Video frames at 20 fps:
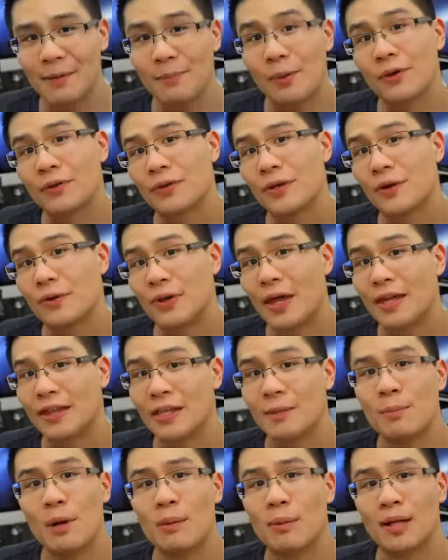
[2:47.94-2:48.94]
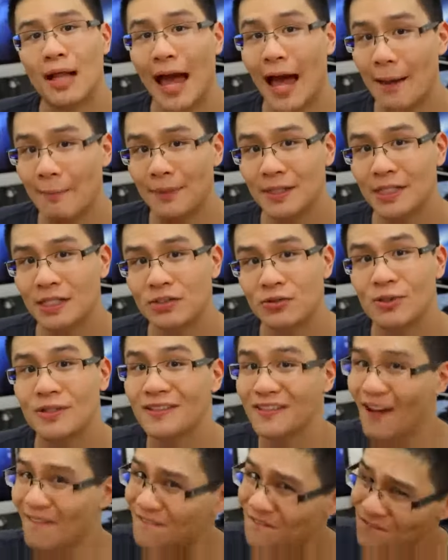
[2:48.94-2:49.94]
and I both know that the mobile app industry
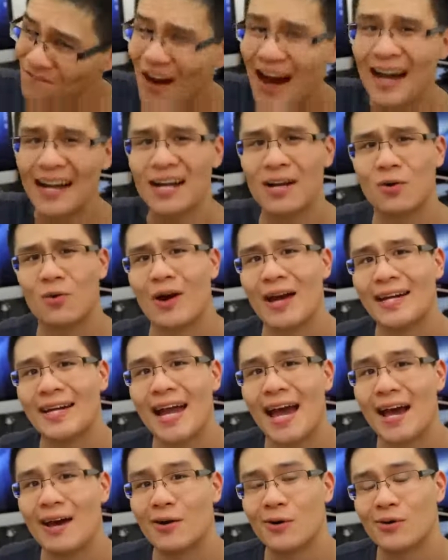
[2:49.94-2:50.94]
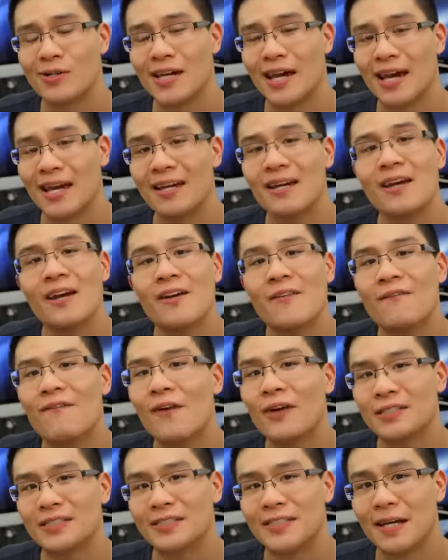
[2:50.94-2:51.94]
is on fire right now, okay?
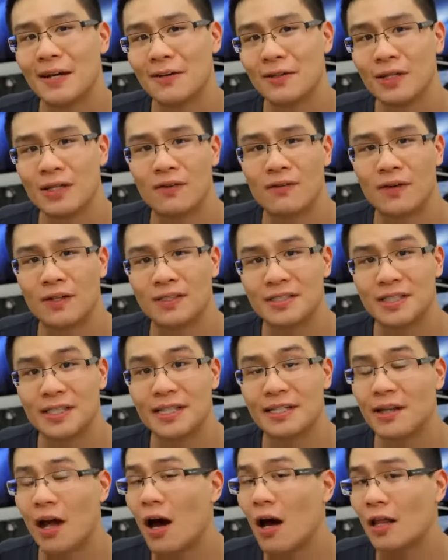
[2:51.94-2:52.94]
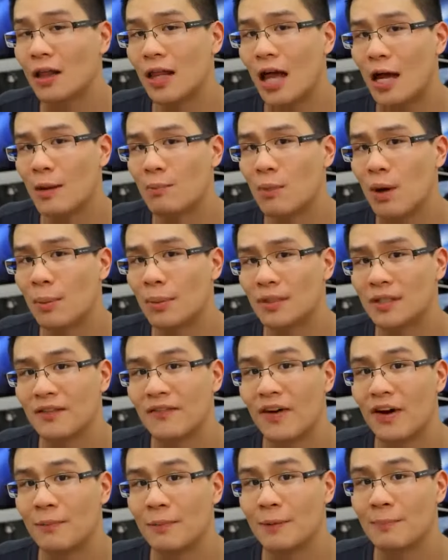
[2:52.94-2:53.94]
Full Sail University's online mobile
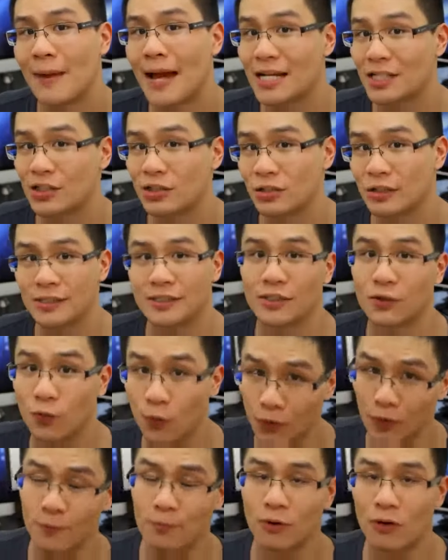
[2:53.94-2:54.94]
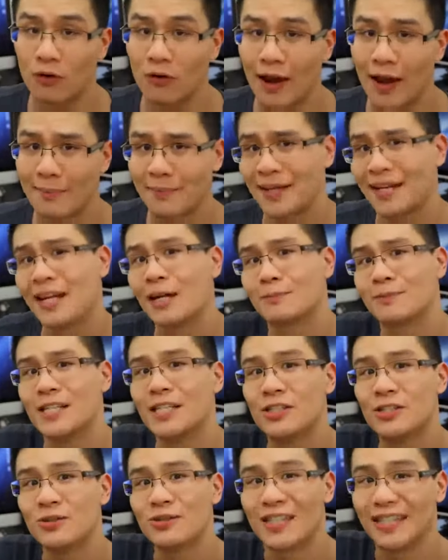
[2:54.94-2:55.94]
development bachelor's degree program can help
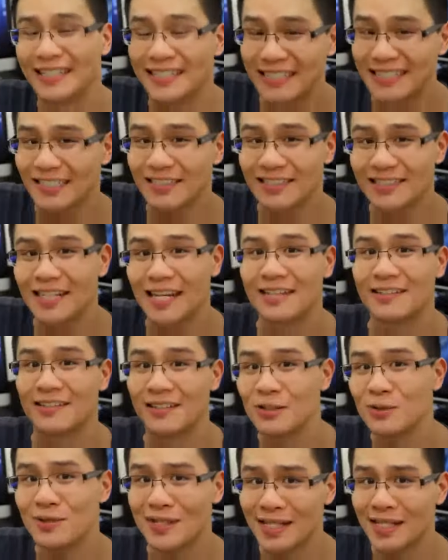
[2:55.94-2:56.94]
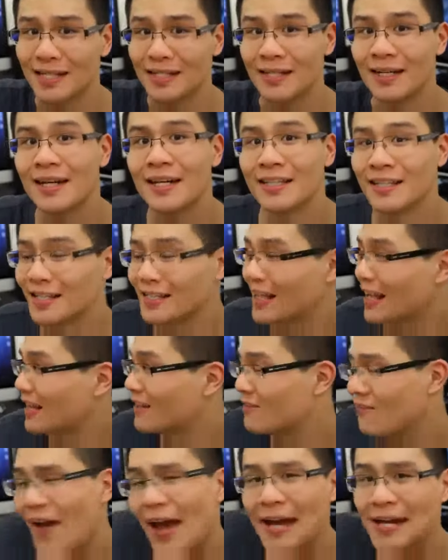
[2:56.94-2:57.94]
teach you the skill sets you need to take
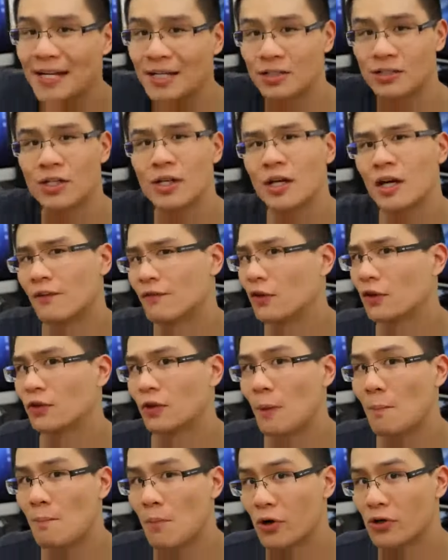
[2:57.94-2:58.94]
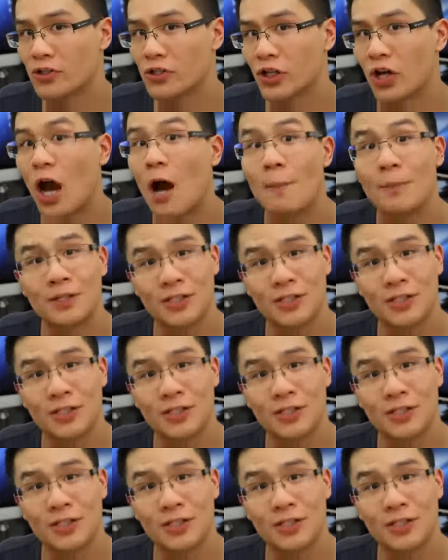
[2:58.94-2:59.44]
advantage of those emerging